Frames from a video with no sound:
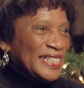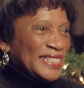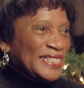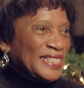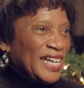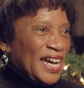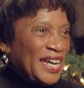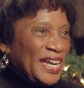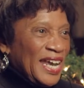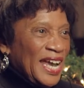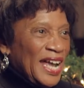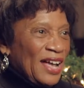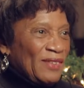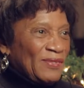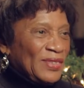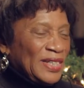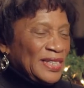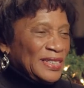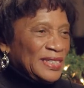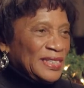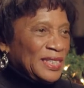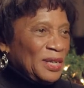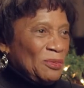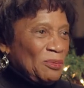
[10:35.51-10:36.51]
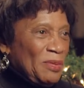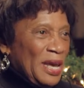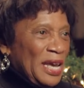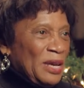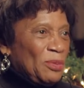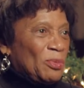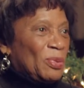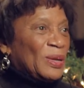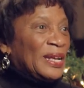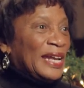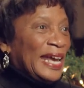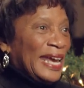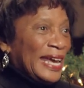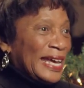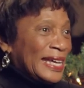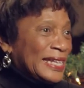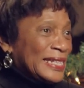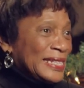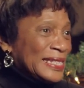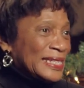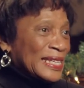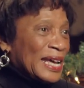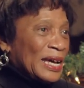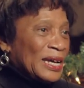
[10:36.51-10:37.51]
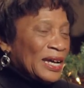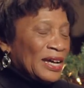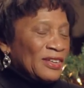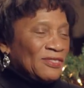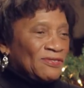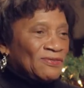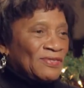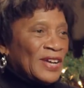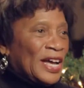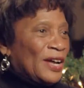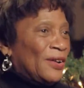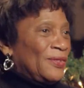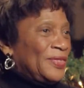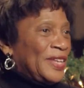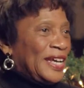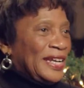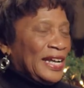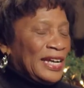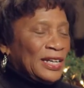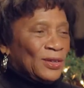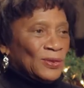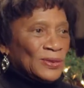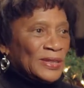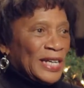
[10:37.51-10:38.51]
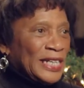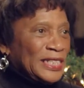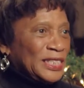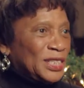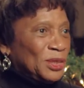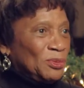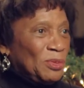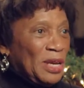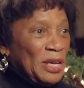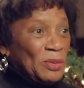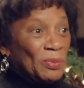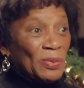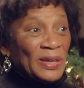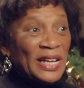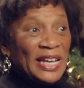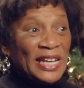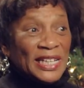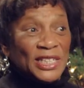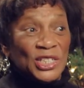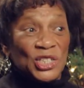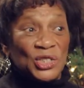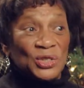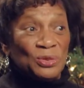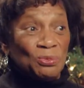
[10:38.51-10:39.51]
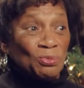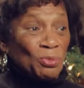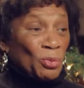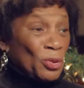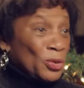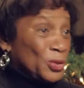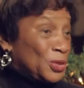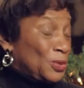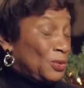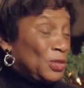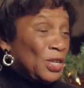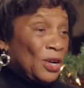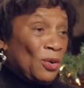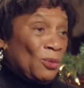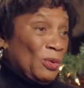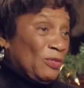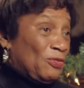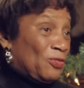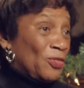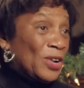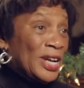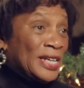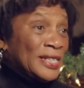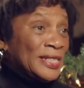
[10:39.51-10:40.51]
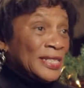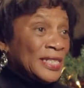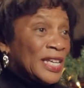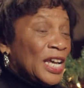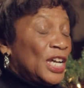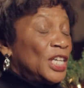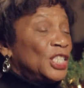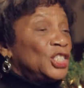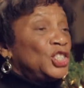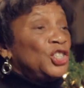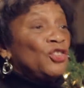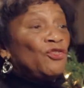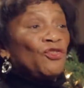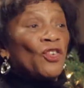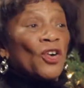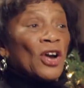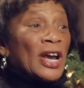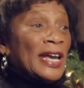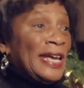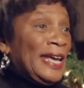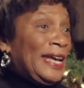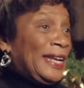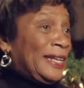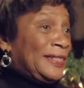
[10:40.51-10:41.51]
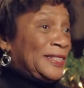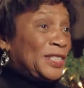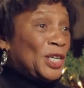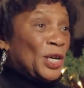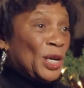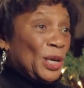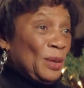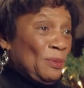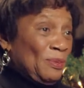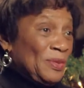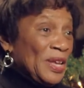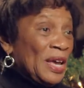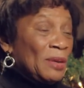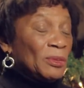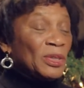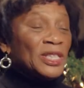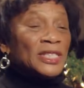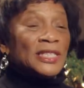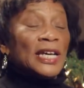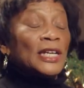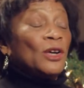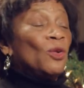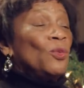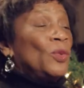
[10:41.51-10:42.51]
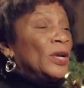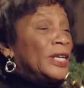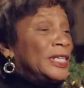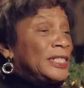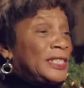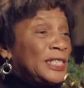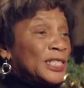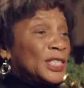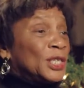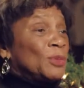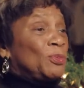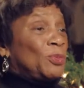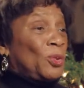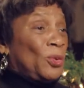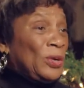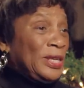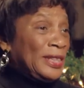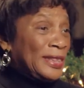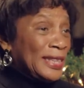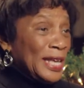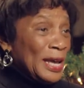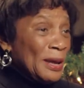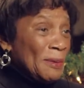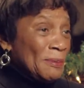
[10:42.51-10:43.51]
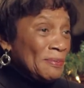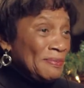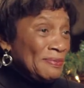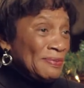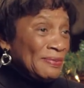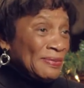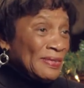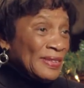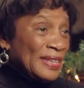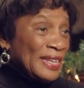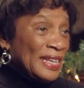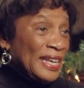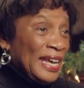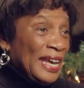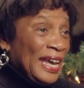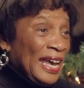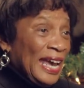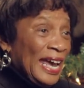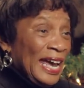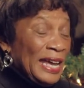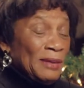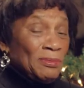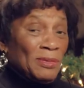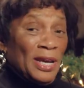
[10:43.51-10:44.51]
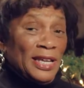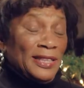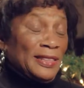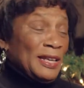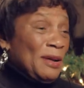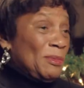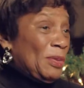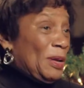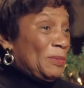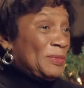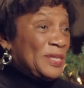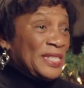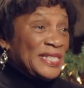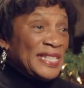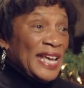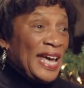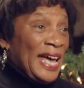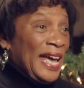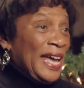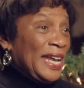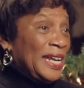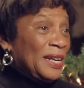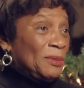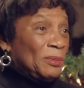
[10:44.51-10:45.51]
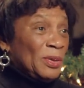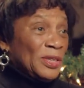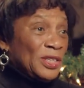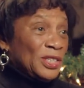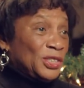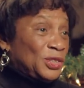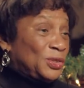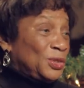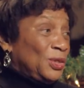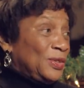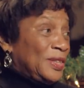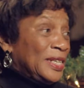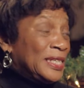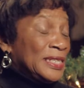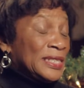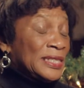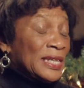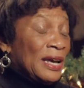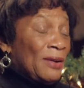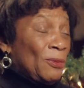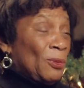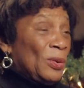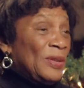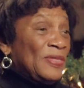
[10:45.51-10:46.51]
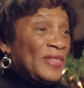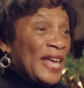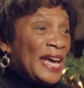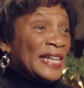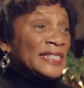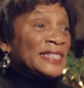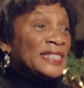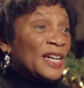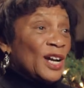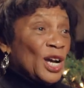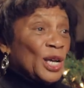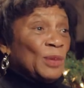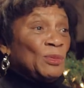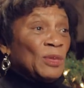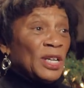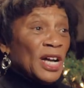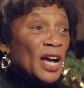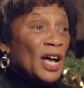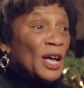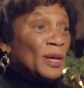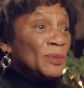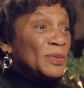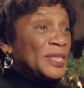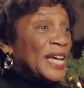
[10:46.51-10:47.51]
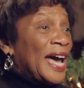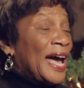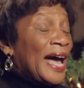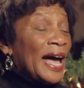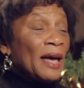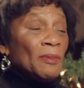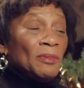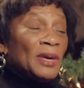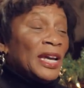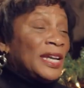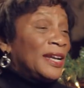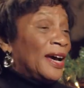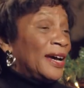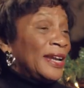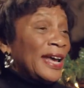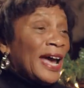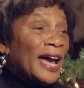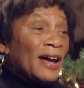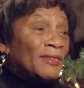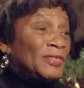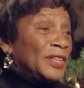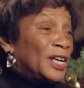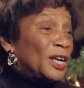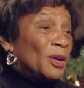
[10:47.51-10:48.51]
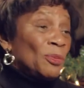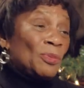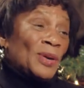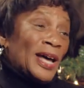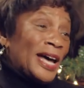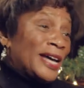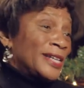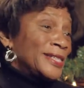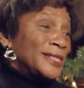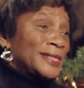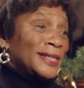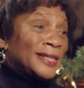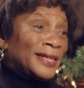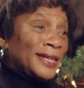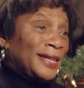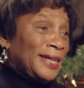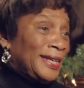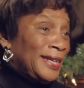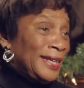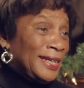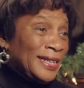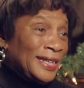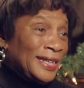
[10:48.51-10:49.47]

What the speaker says: not having to make plans. I found that I don't like to make plans, with friends too far ahead of time because I don't want to disappoint them and make them upset. But the truth is, when that time comes, I may not have the capacity